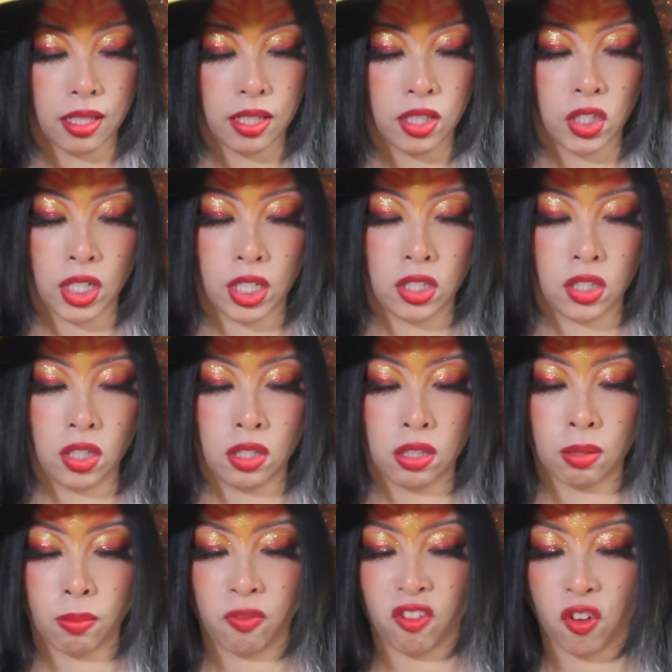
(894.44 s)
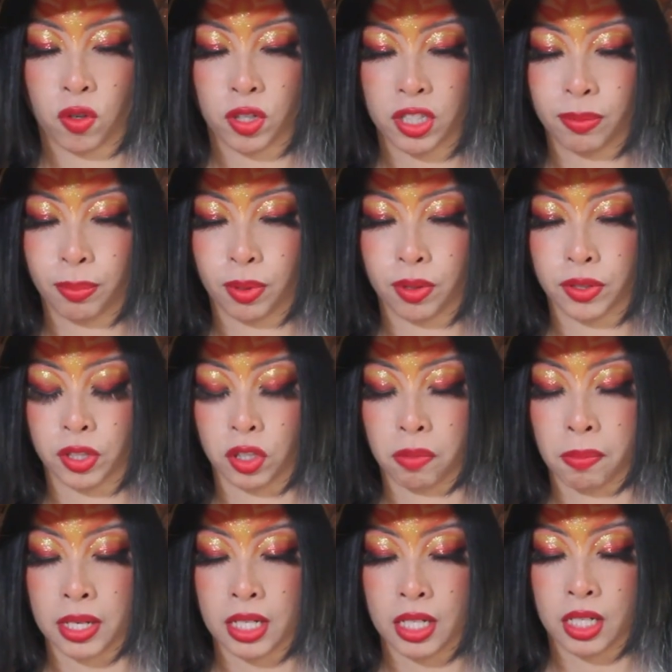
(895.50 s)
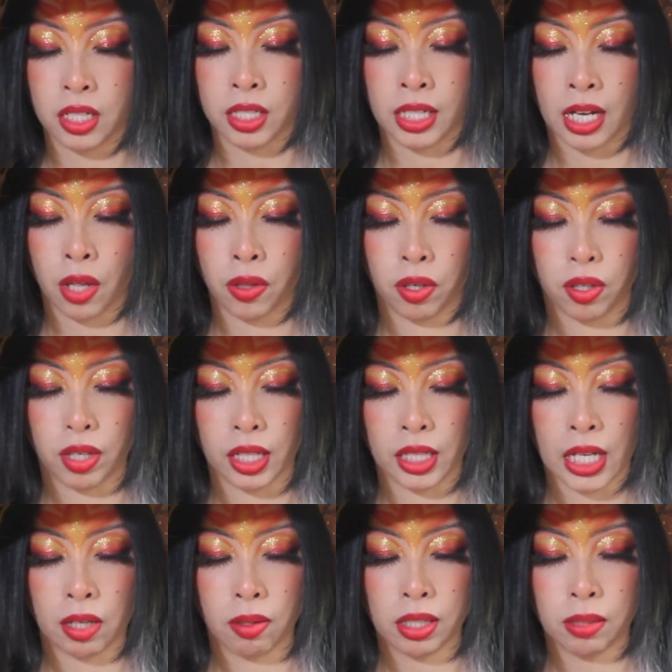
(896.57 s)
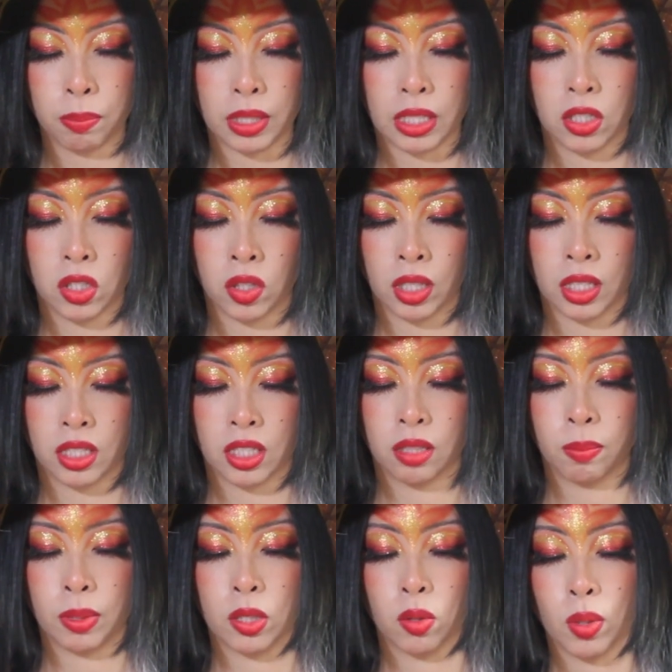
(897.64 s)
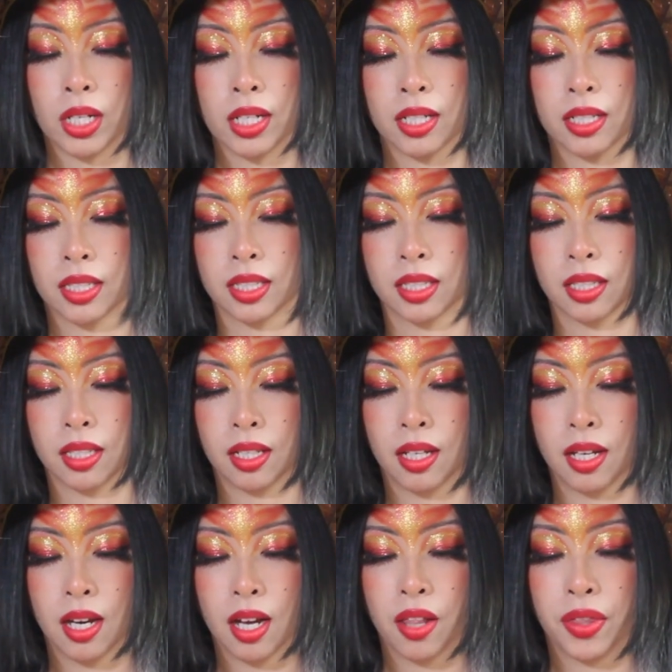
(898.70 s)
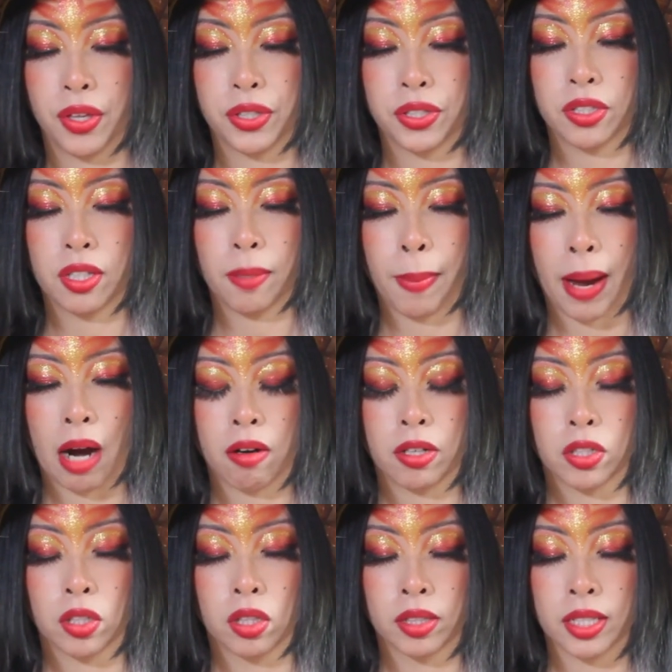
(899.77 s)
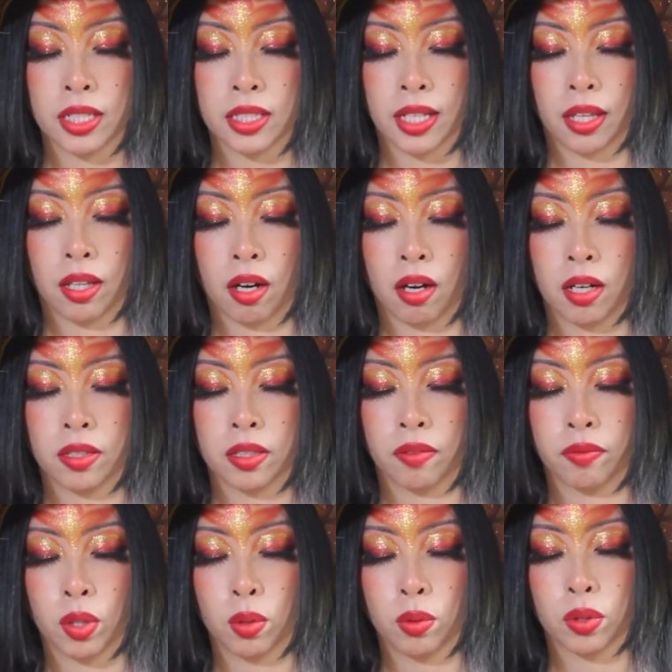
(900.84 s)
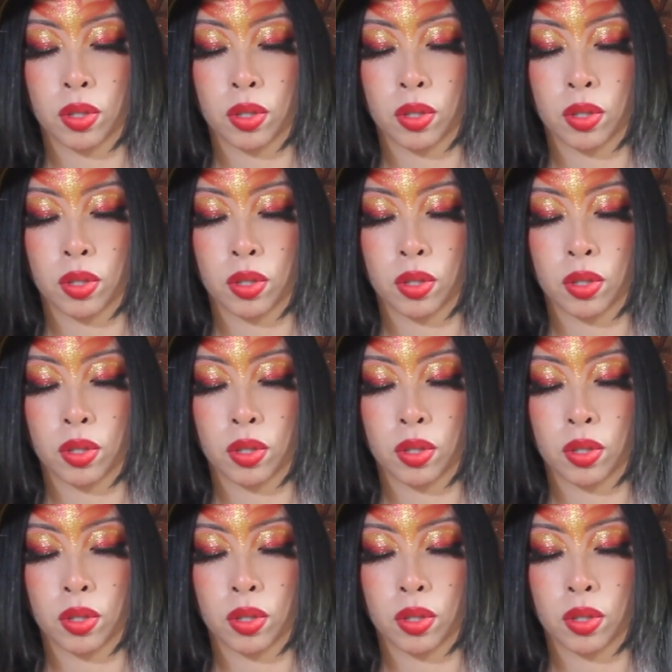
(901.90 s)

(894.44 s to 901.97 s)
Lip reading: Chessed's force pulls humanity together, allowing peace to exist between us. This is the power to look inside the hearts of those